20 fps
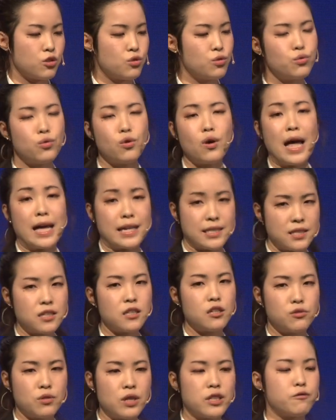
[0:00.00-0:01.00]
to
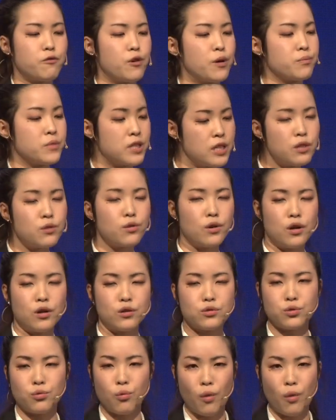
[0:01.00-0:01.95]
accelerate from 0 to